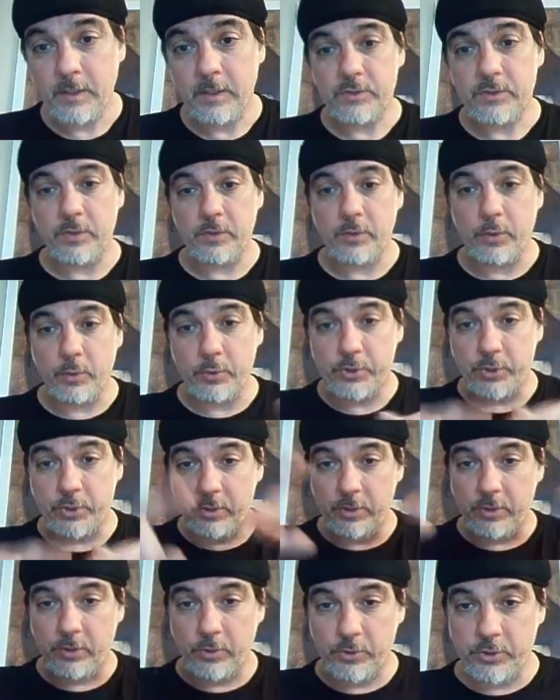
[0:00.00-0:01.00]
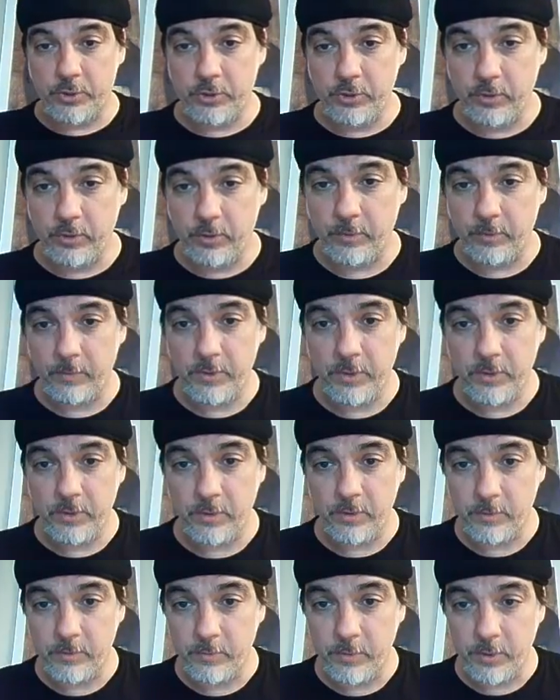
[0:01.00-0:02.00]
So those are
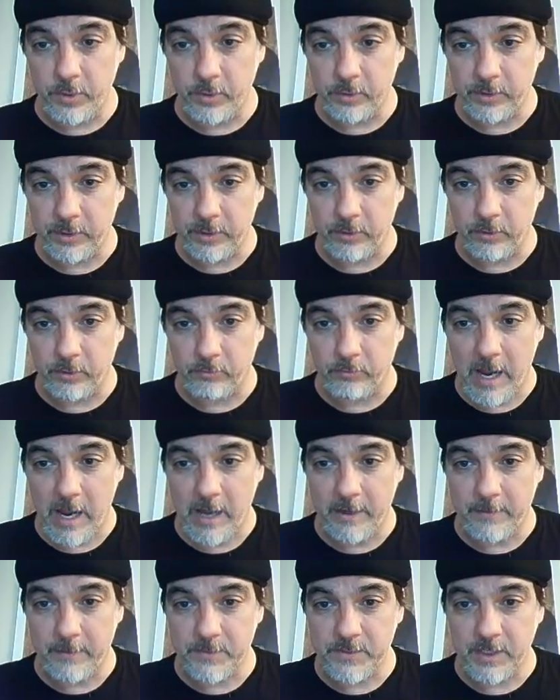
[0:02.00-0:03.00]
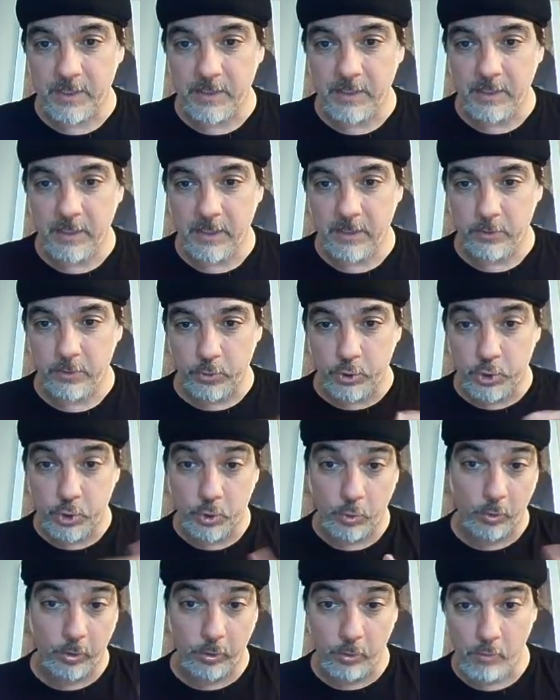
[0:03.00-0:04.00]
your little rhymes at the end, your
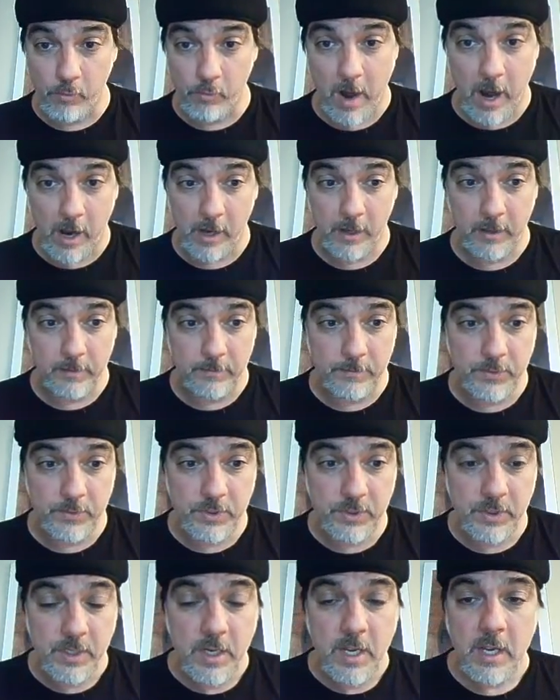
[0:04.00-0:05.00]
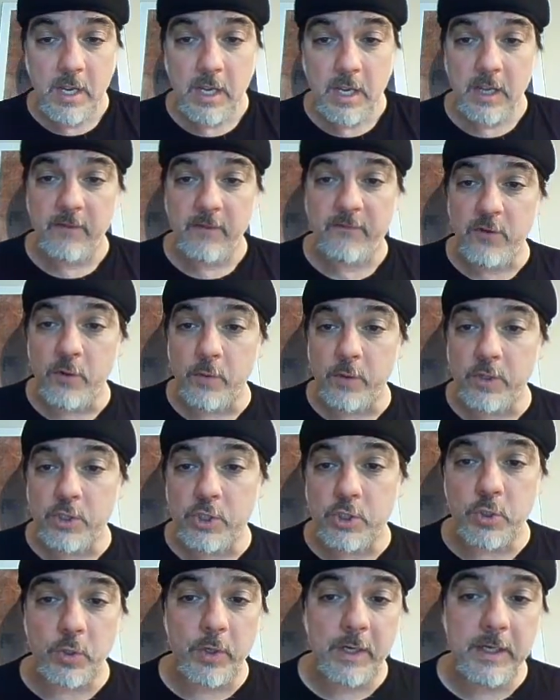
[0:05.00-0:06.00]
shorter rhymes. If you
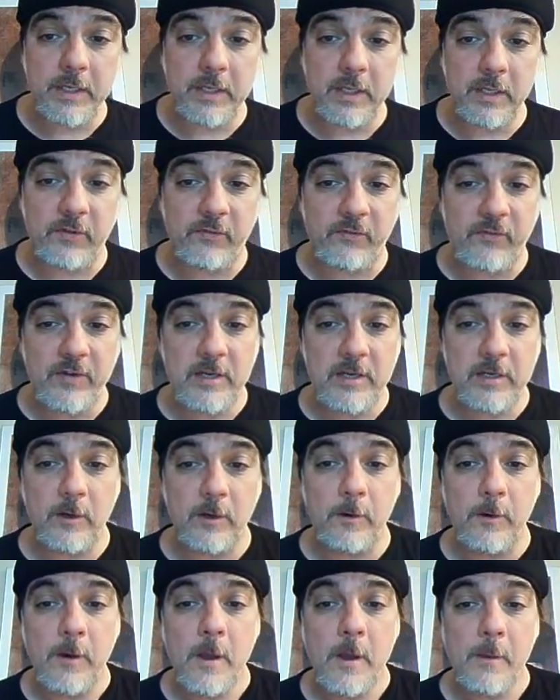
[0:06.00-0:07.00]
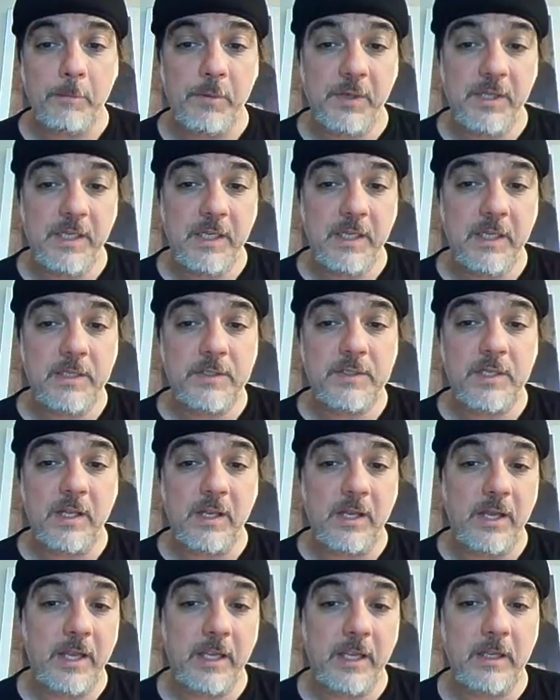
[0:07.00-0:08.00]
enjoyed this video, please
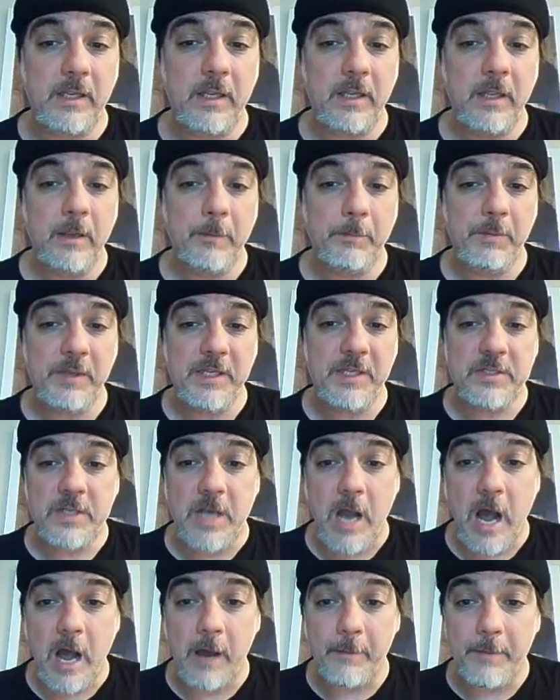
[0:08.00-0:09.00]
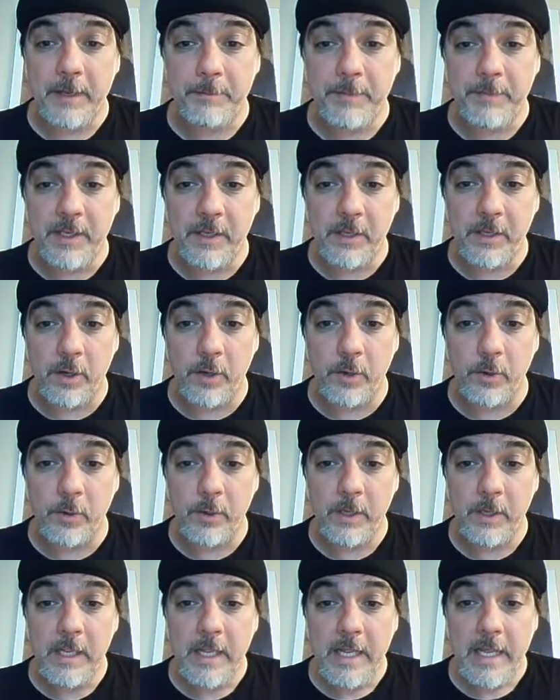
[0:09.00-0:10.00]
like, please comment below,
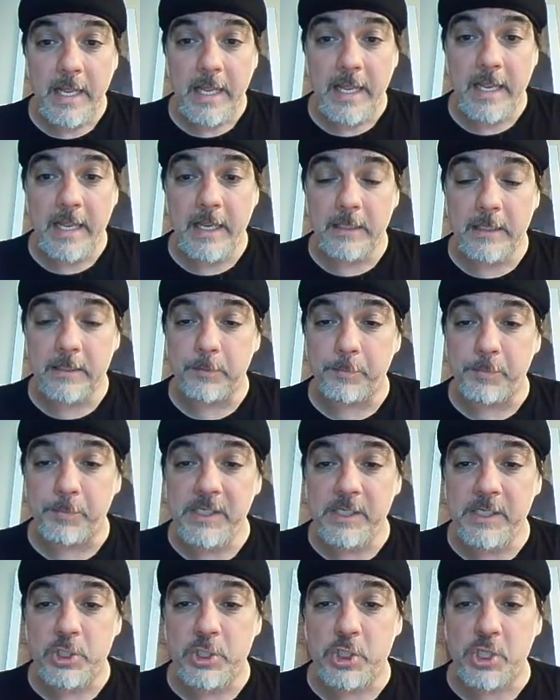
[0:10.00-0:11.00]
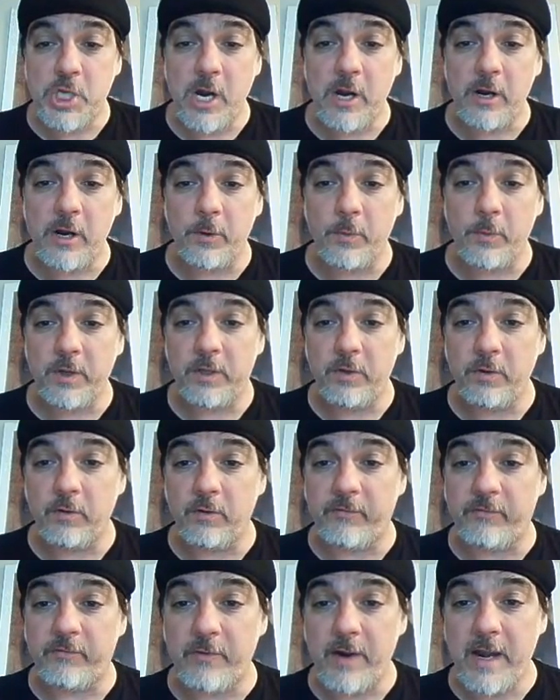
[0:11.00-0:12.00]
and please share with your
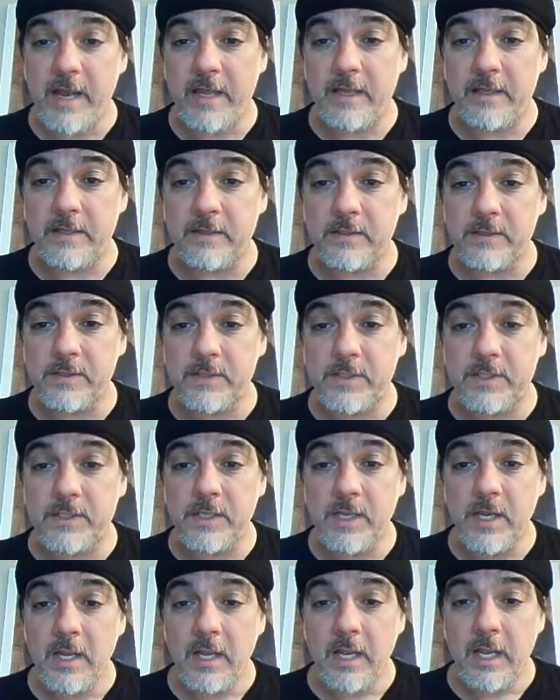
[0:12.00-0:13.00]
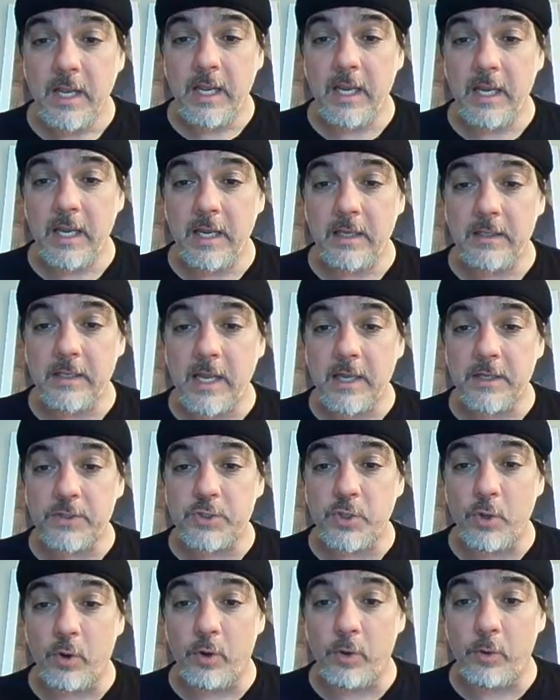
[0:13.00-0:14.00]
friends. And as
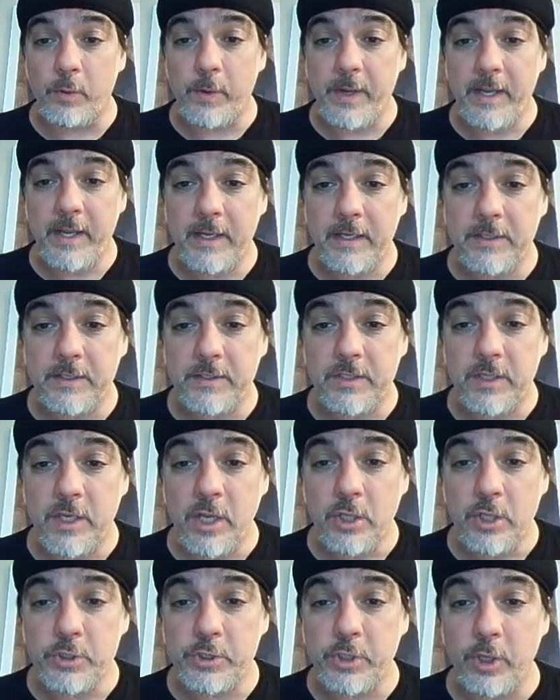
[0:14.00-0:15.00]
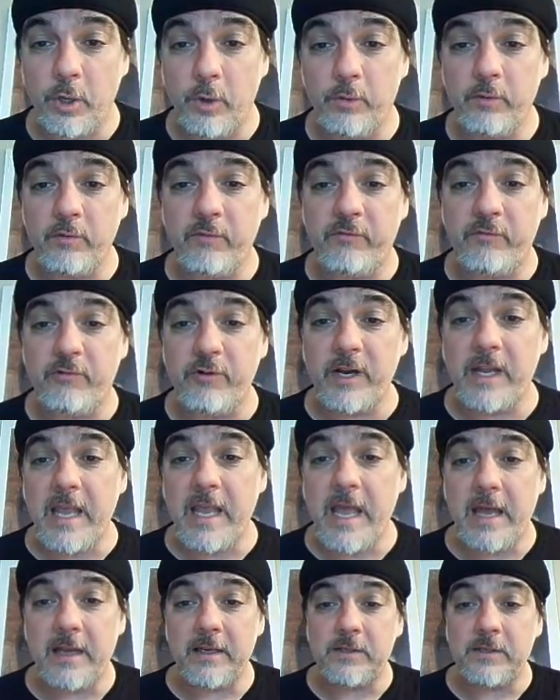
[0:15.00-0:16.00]
always, don't
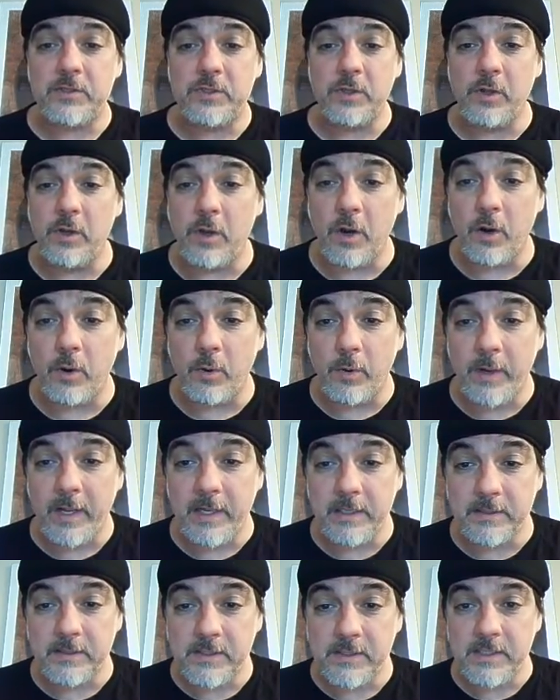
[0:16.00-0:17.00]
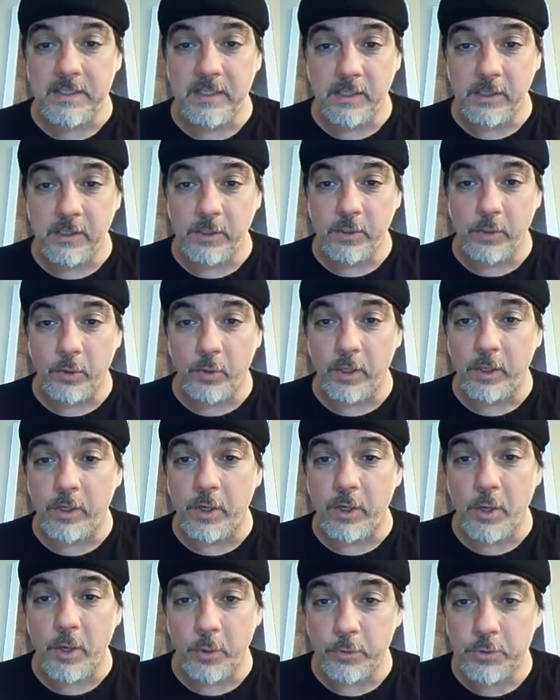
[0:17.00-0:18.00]
forget to go and see your
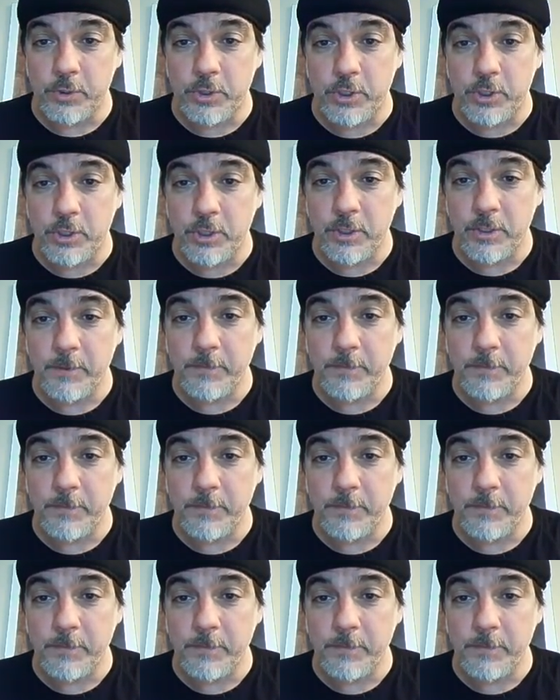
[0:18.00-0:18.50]
coach.